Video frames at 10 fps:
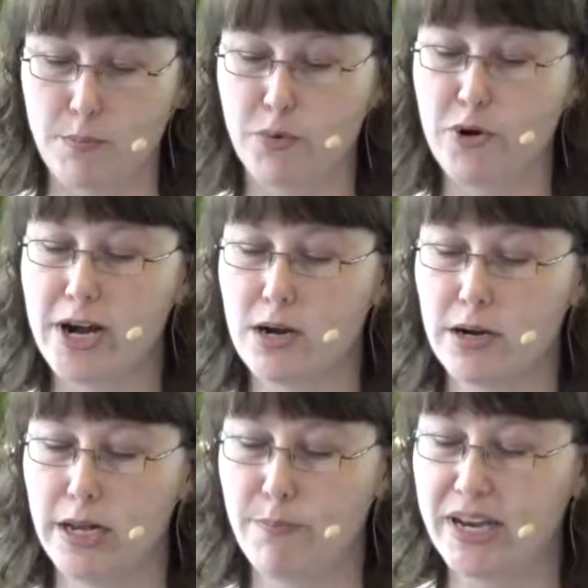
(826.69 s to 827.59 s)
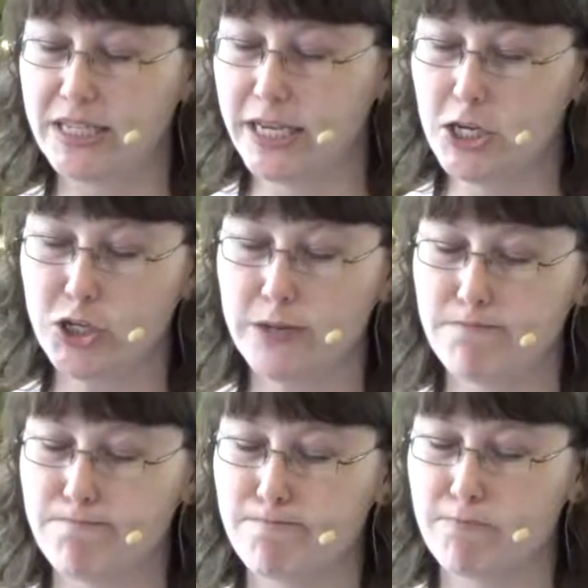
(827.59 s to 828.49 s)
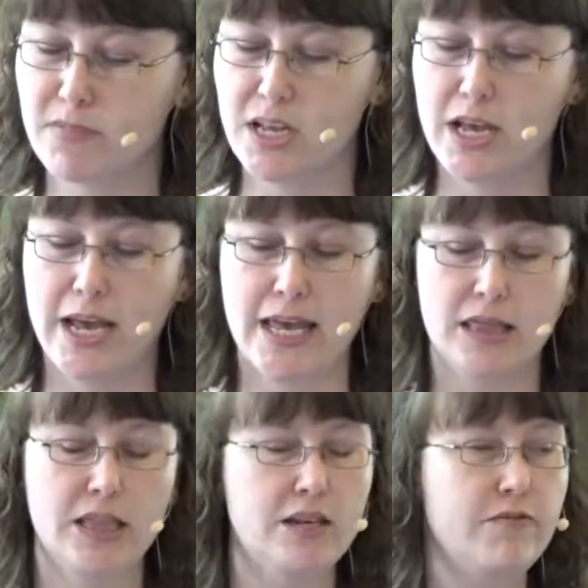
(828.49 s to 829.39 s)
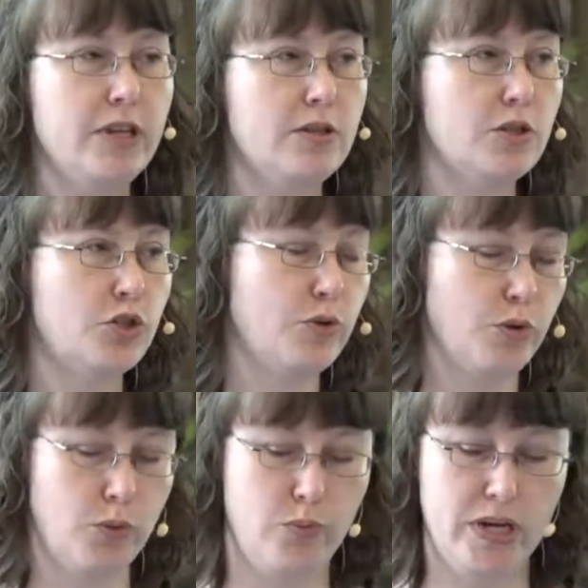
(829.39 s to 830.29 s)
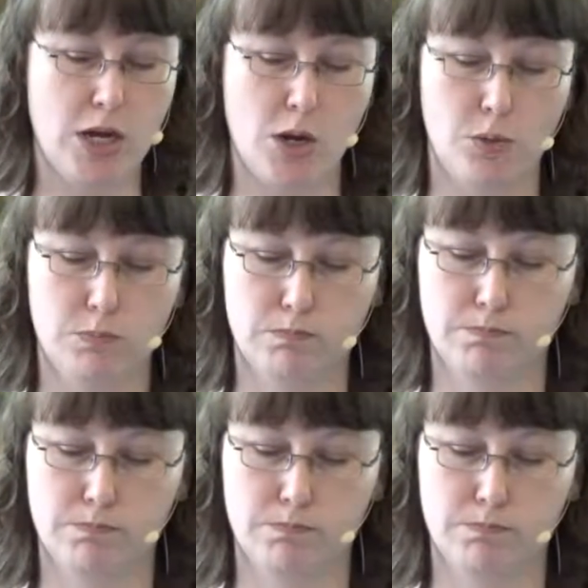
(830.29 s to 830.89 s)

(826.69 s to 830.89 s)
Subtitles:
prayer, and meditation, and living the truth we know.